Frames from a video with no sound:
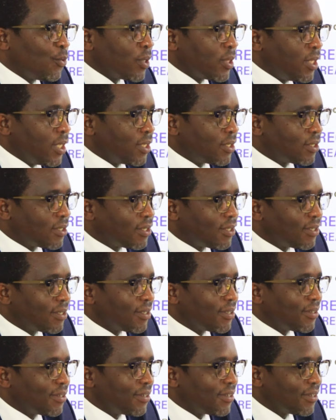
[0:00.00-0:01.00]
With
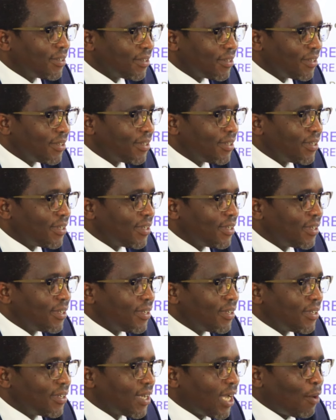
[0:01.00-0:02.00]
this,
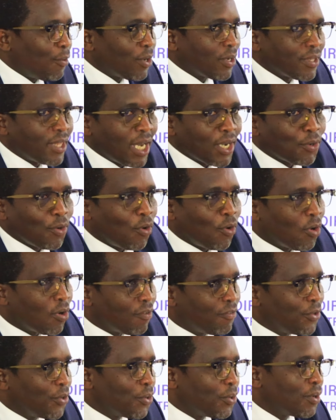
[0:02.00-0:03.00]
I want to thank
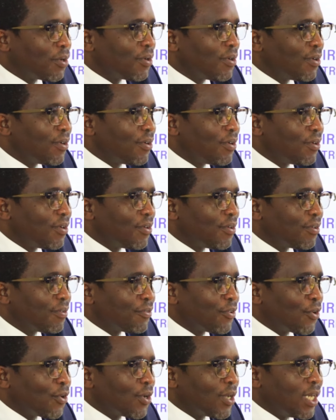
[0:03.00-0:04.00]
all of you
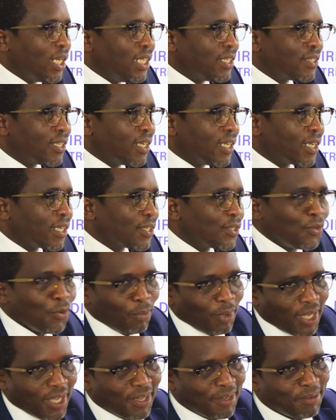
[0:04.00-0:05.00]
for listening
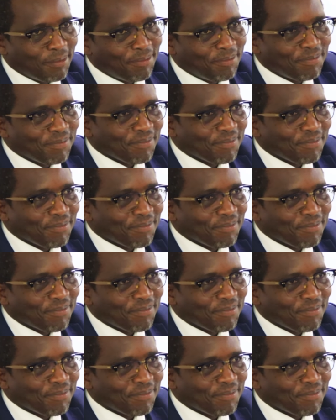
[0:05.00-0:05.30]
to me.